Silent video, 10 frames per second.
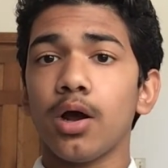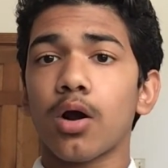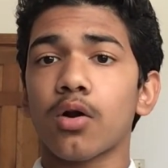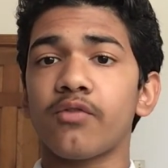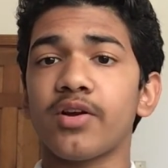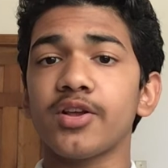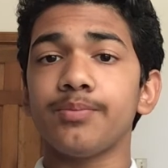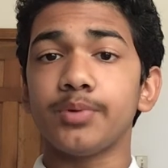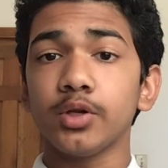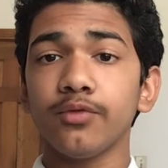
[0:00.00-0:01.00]
are a very
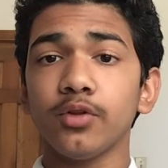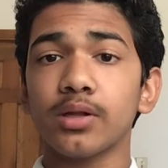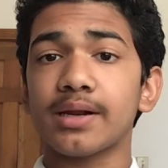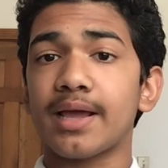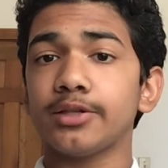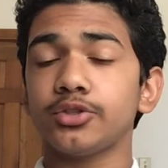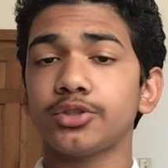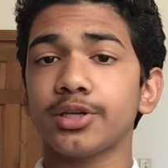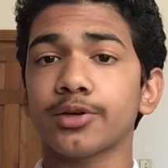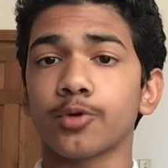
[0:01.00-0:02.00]
beautiful and
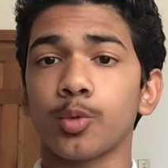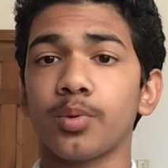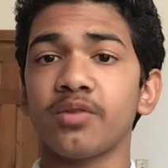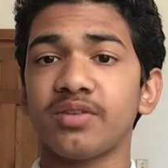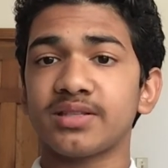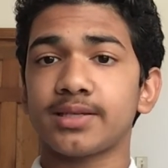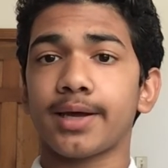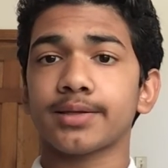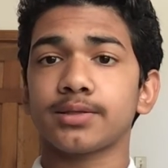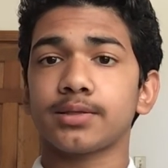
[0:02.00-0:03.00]
interesting group of
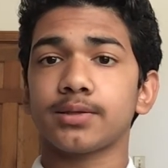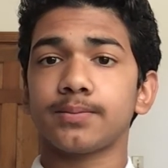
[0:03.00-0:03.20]
insects.